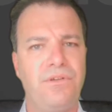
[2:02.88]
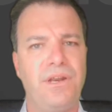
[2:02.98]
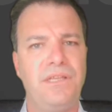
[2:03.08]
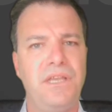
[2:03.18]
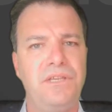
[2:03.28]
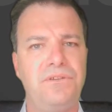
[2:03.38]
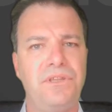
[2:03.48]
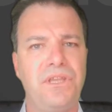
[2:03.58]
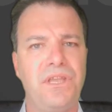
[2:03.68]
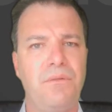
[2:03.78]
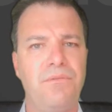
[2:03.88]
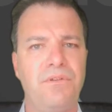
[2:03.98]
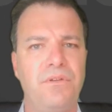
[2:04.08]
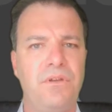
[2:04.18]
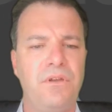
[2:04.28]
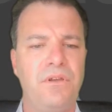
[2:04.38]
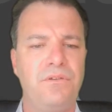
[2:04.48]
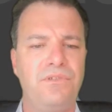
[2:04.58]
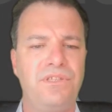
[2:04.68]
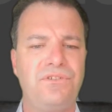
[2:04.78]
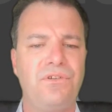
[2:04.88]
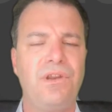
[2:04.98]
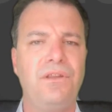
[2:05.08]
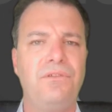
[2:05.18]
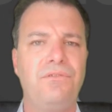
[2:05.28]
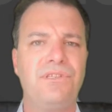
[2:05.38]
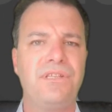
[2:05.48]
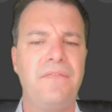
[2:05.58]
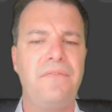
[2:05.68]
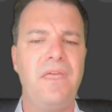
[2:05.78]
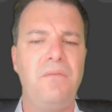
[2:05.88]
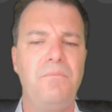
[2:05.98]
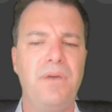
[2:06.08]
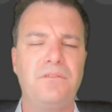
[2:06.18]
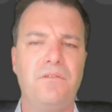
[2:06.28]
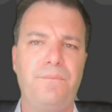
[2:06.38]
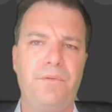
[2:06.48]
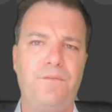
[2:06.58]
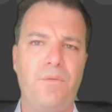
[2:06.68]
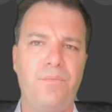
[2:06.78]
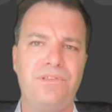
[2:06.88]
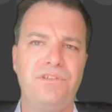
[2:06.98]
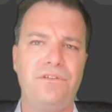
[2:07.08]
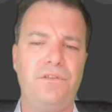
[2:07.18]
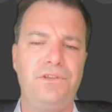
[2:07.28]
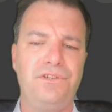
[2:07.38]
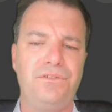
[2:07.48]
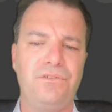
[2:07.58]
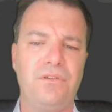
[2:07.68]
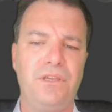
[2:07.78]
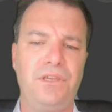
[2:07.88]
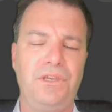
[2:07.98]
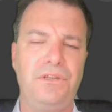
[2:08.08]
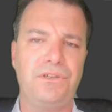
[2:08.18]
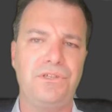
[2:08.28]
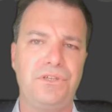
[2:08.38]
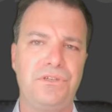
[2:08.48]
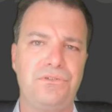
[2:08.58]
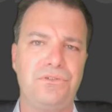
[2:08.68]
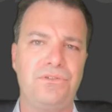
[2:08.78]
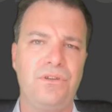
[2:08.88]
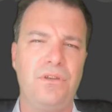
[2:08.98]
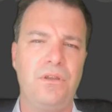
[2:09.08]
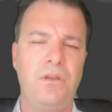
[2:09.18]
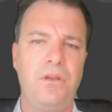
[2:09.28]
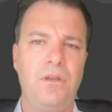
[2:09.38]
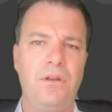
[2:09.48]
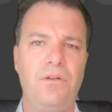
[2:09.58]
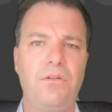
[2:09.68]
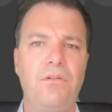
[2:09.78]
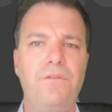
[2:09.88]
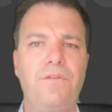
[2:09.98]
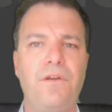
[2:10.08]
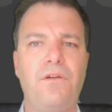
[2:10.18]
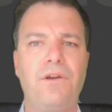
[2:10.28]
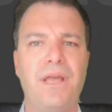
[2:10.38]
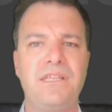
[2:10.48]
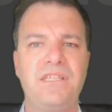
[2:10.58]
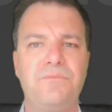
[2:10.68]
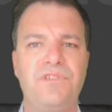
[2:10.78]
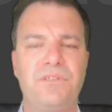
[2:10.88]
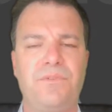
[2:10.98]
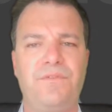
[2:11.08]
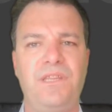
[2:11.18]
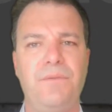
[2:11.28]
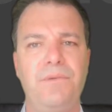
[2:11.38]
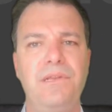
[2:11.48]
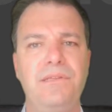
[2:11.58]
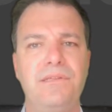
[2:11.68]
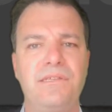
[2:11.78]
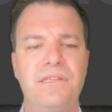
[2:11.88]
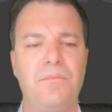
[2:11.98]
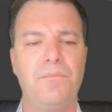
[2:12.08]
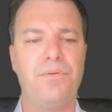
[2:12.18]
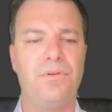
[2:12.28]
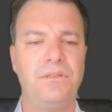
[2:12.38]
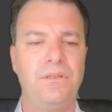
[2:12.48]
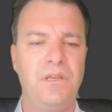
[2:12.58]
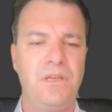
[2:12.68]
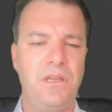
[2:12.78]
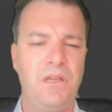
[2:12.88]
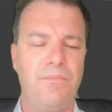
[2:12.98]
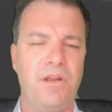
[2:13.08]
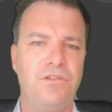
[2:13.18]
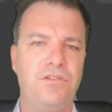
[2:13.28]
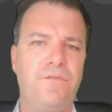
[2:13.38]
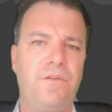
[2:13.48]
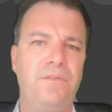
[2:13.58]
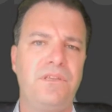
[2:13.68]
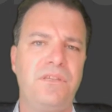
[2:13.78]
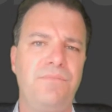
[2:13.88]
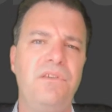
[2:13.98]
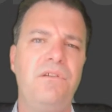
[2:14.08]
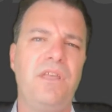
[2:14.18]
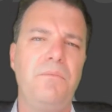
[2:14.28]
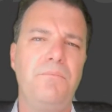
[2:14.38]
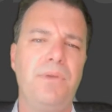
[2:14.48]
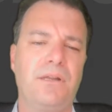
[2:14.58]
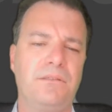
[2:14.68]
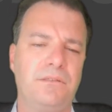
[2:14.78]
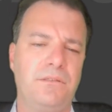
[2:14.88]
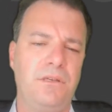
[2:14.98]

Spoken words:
organization in Kelvin, we strongly understand the impact of performance degradation in heat exchangers, not only from our customers' profitability standpoint, but also from the severe impact